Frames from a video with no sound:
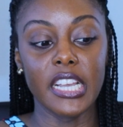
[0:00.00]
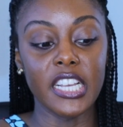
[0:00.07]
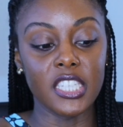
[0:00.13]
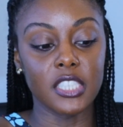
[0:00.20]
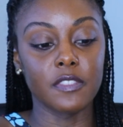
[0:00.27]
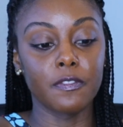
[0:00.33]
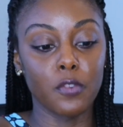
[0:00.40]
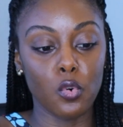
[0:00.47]

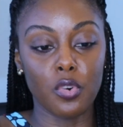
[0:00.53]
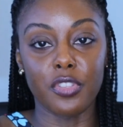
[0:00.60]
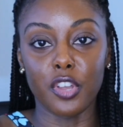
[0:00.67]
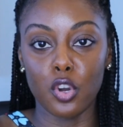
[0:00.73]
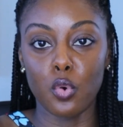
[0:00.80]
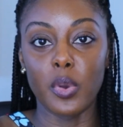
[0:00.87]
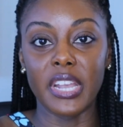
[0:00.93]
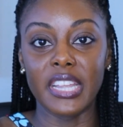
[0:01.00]
is for
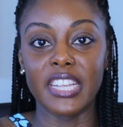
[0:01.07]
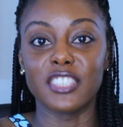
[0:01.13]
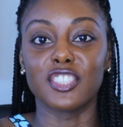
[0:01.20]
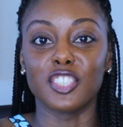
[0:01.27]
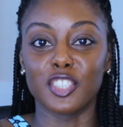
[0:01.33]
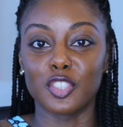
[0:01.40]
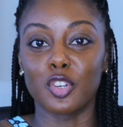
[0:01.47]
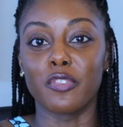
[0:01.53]
the queen, is
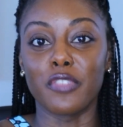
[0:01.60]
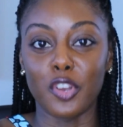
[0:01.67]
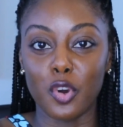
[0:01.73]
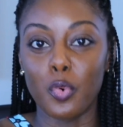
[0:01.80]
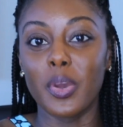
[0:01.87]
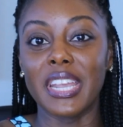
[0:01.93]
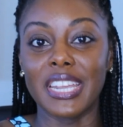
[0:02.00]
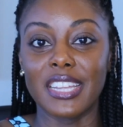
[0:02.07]
to serve the
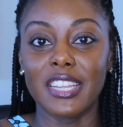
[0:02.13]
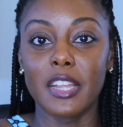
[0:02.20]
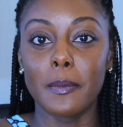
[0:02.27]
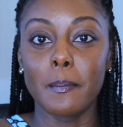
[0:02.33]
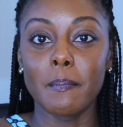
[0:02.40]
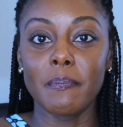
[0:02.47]
queen.